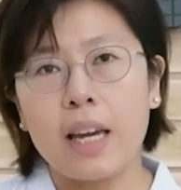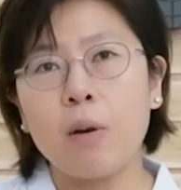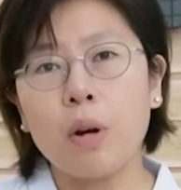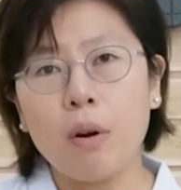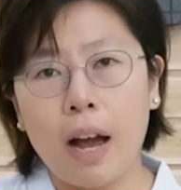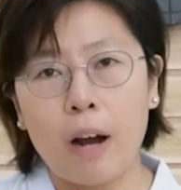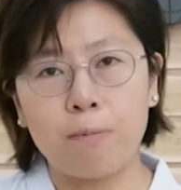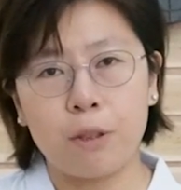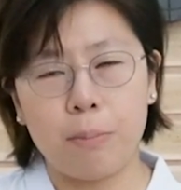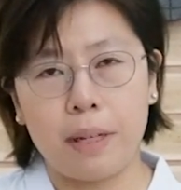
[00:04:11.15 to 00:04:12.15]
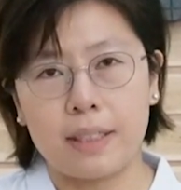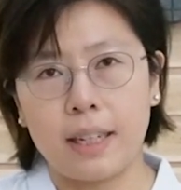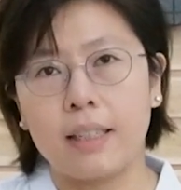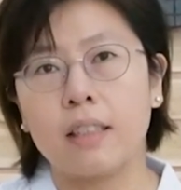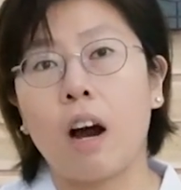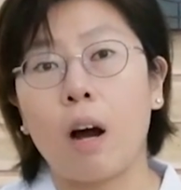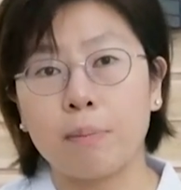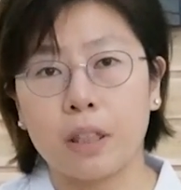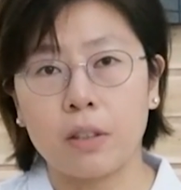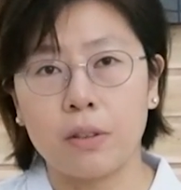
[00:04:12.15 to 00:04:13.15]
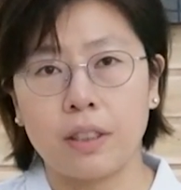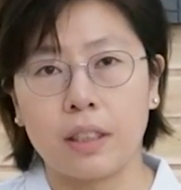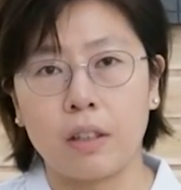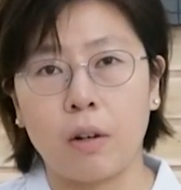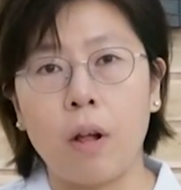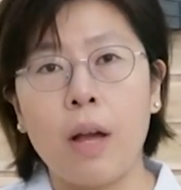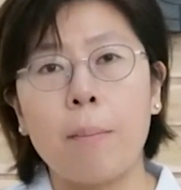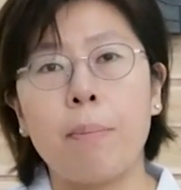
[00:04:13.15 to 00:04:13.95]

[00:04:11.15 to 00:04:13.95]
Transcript: It will help to maintain the optical signal